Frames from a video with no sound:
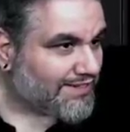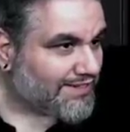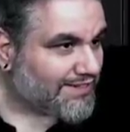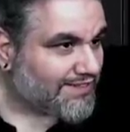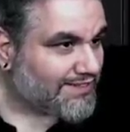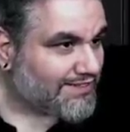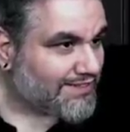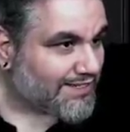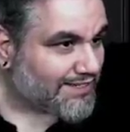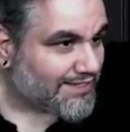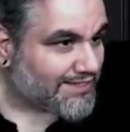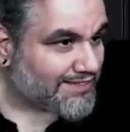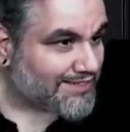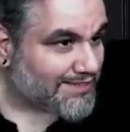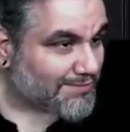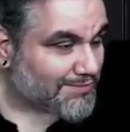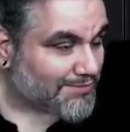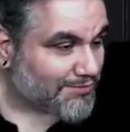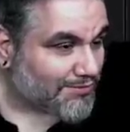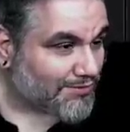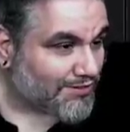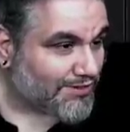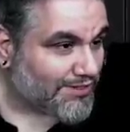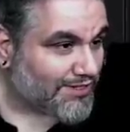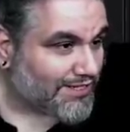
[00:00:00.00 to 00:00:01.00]
This deck seems
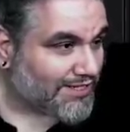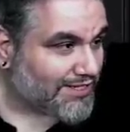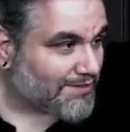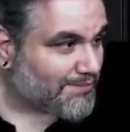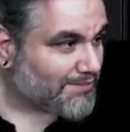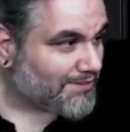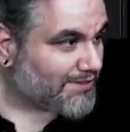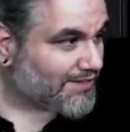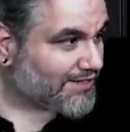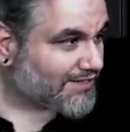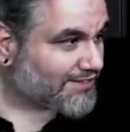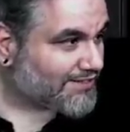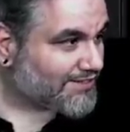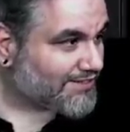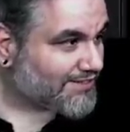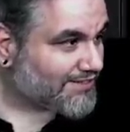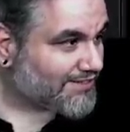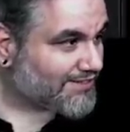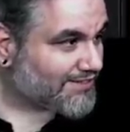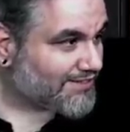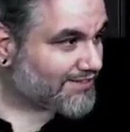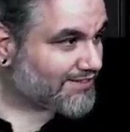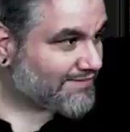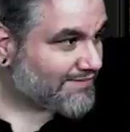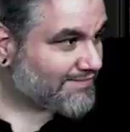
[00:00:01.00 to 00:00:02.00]
really
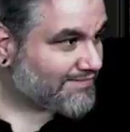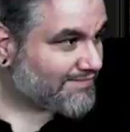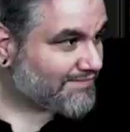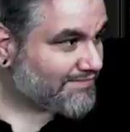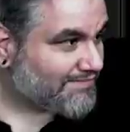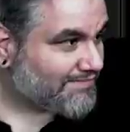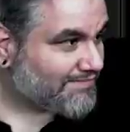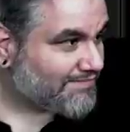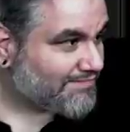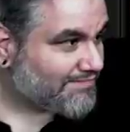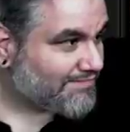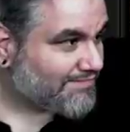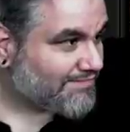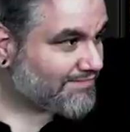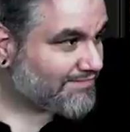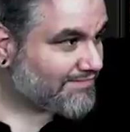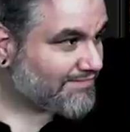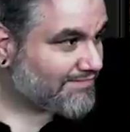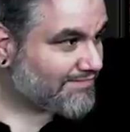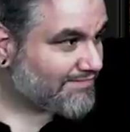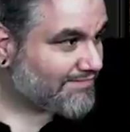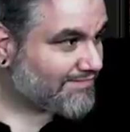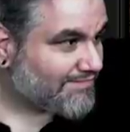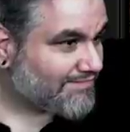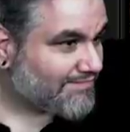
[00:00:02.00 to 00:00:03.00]
obnoxious.
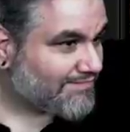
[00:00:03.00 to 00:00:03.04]
Yeah.